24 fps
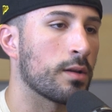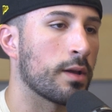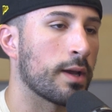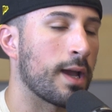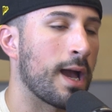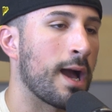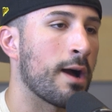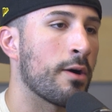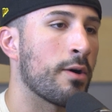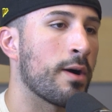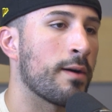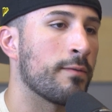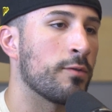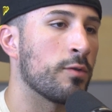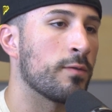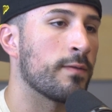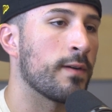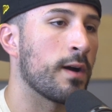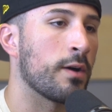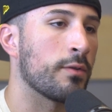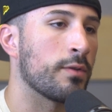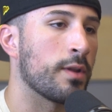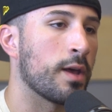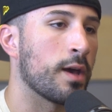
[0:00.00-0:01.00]
Like how have you
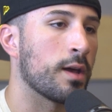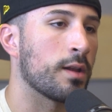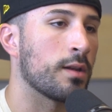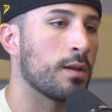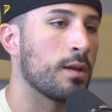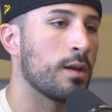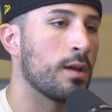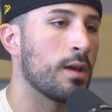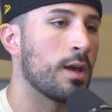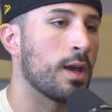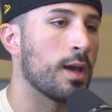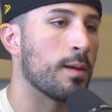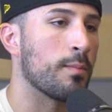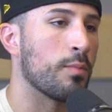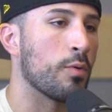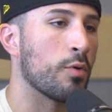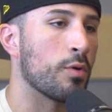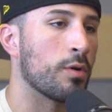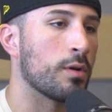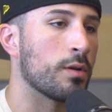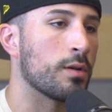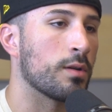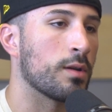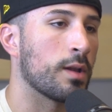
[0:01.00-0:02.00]
found that
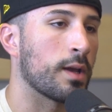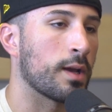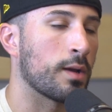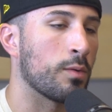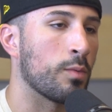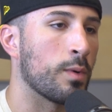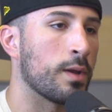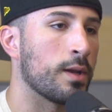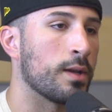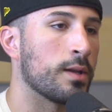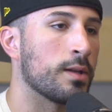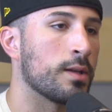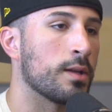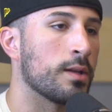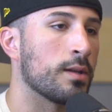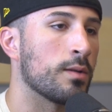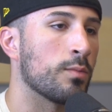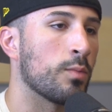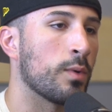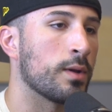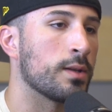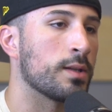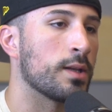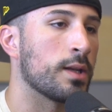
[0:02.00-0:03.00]
important? Like when
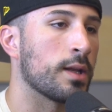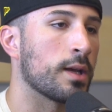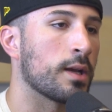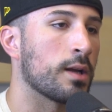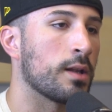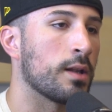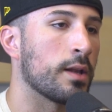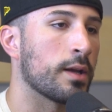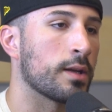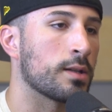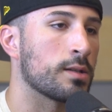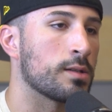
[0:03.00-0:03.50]
did it click?